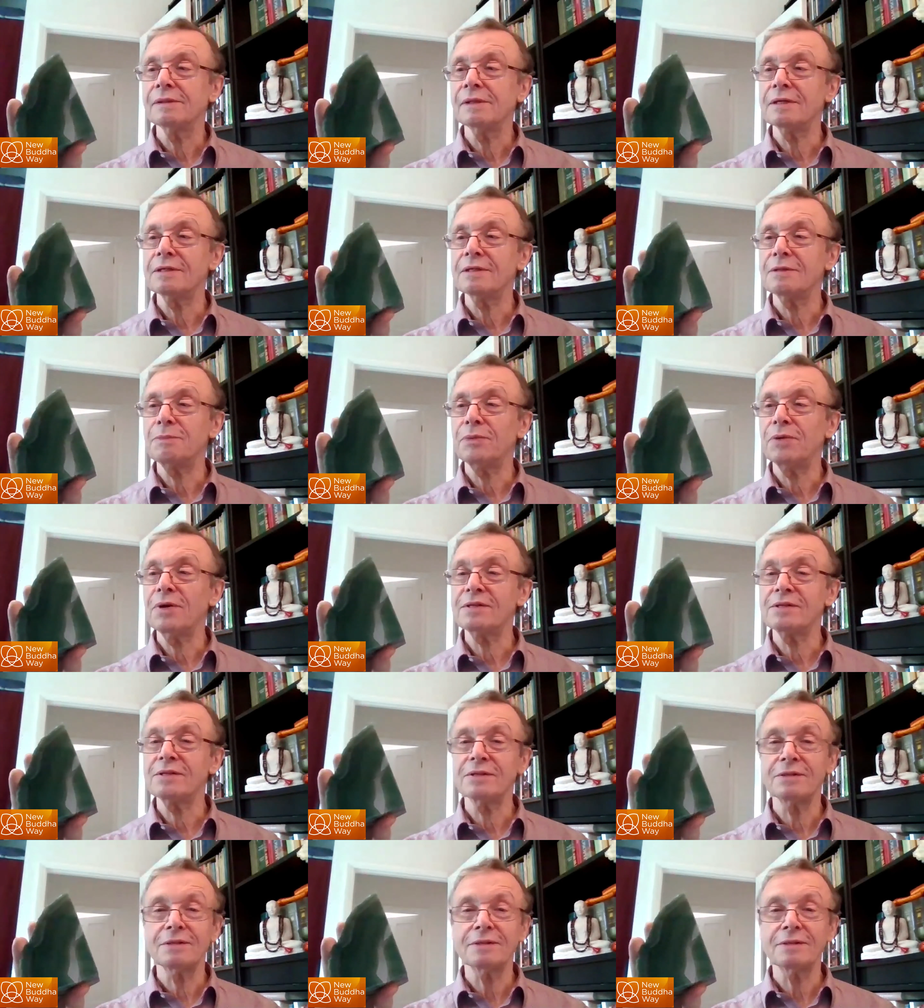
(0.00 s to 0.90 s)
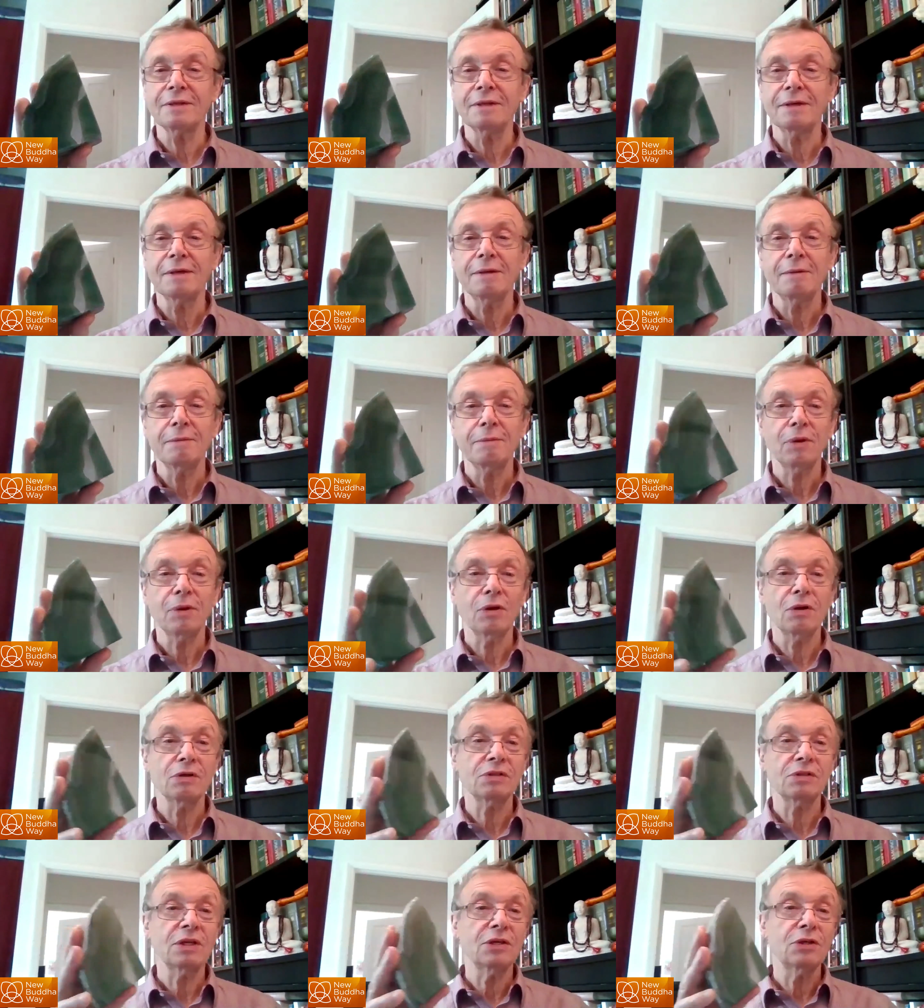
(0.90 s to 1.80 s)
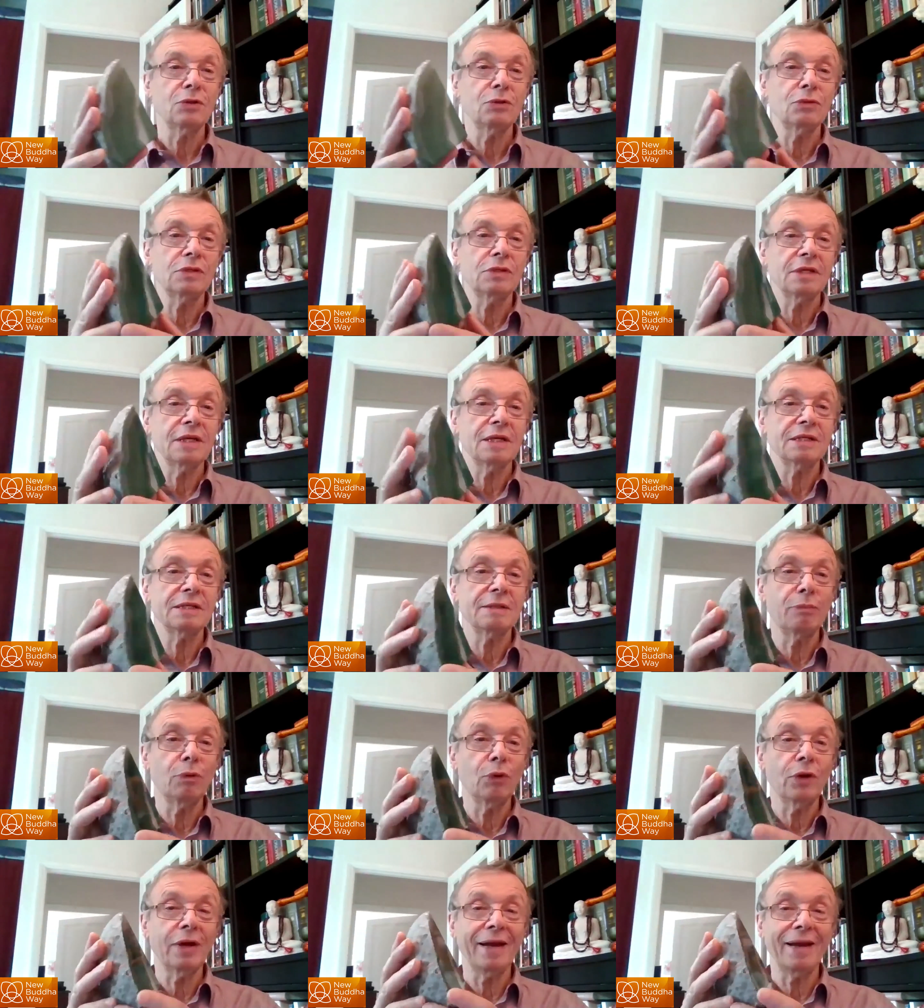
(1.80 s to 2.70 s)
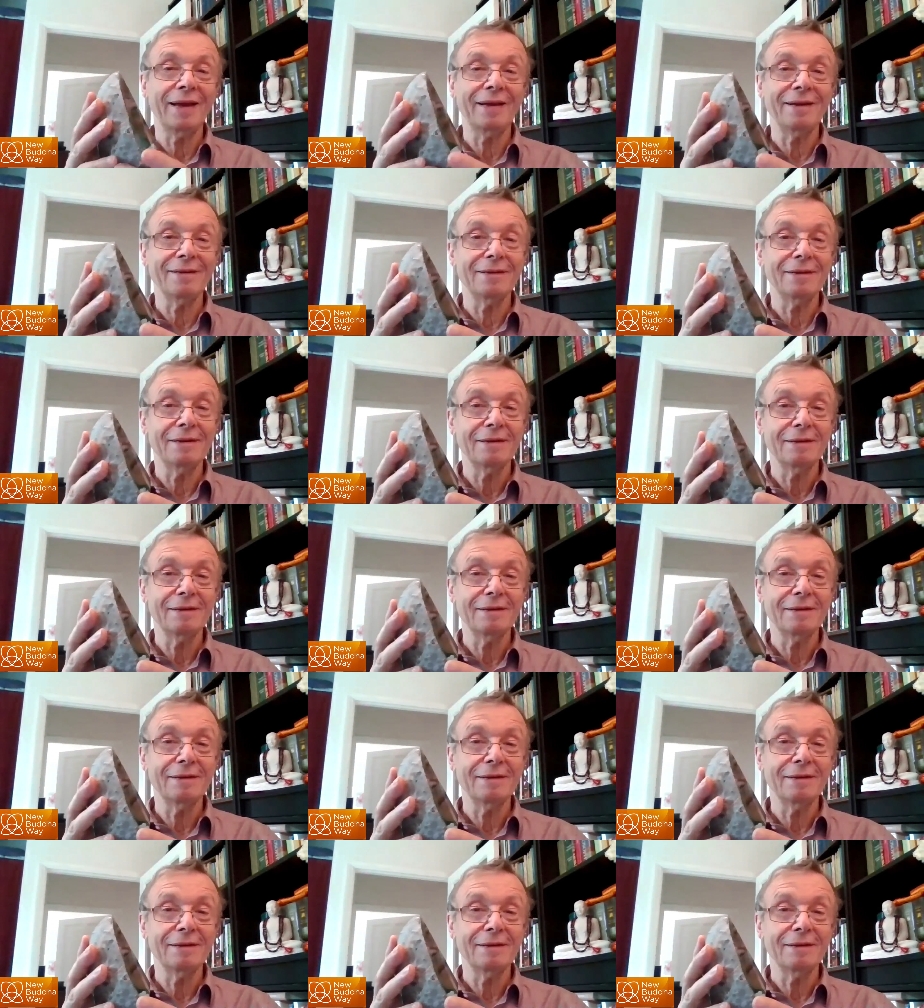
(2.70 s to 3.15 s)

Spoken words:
as a present, because I use it as a bookend.